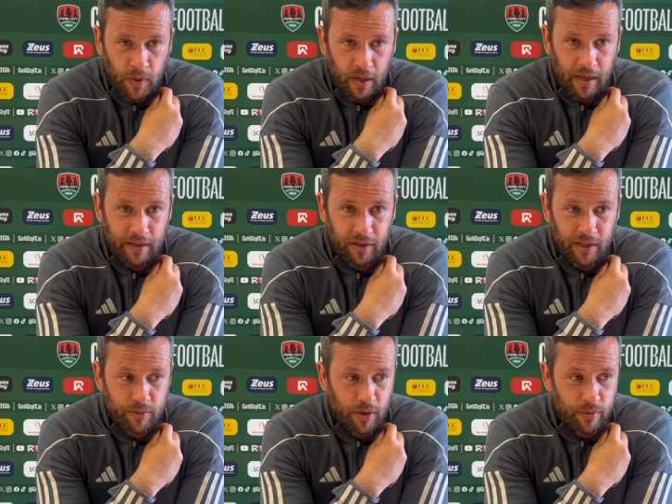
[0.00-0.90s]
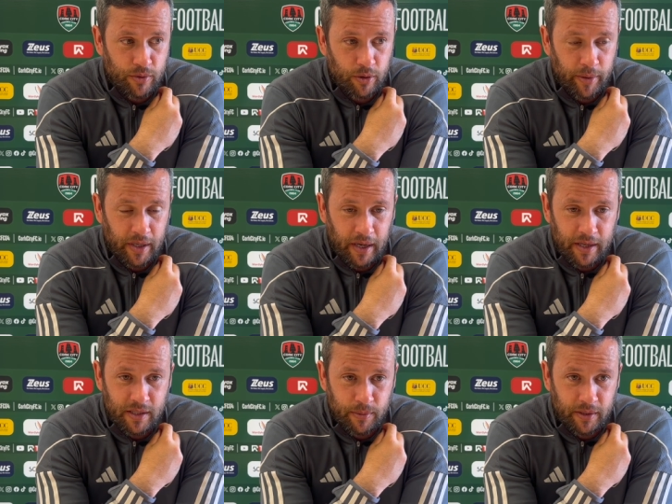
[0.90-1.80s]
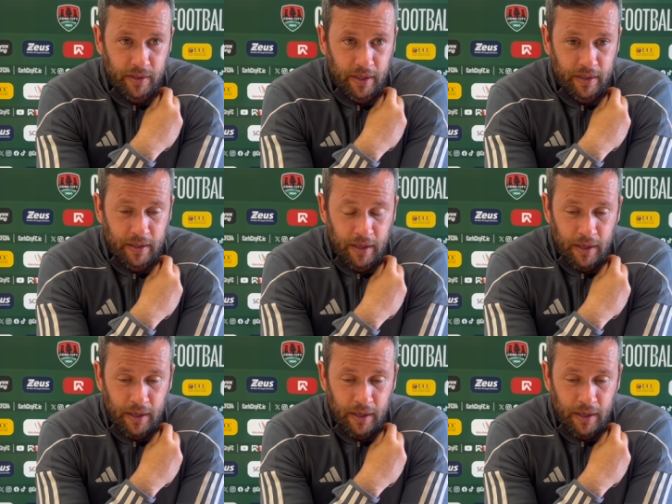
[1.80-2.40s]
Yeah, I think that was always going to be the case with the